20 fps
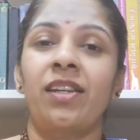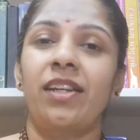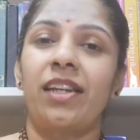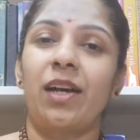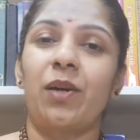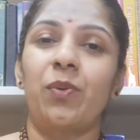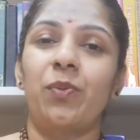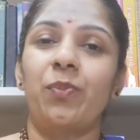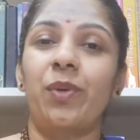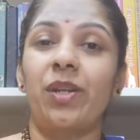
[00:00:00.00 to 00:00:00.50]

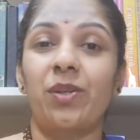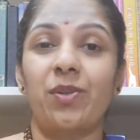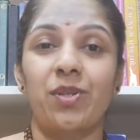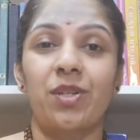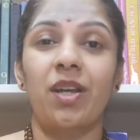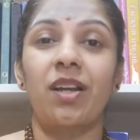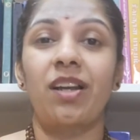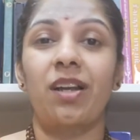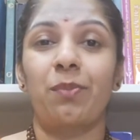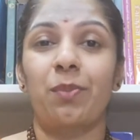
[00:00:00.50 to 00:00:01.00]
Now, when you
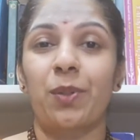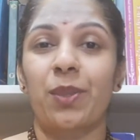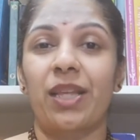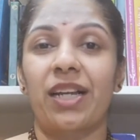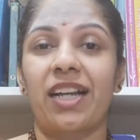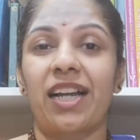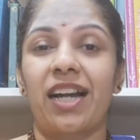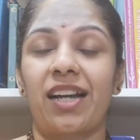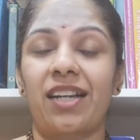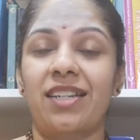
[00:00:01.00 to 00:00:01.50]
talk about
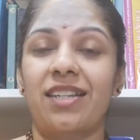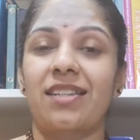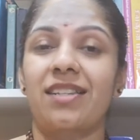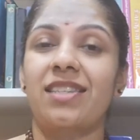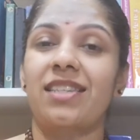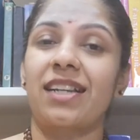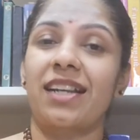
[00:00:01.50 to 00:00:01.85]
the gardens,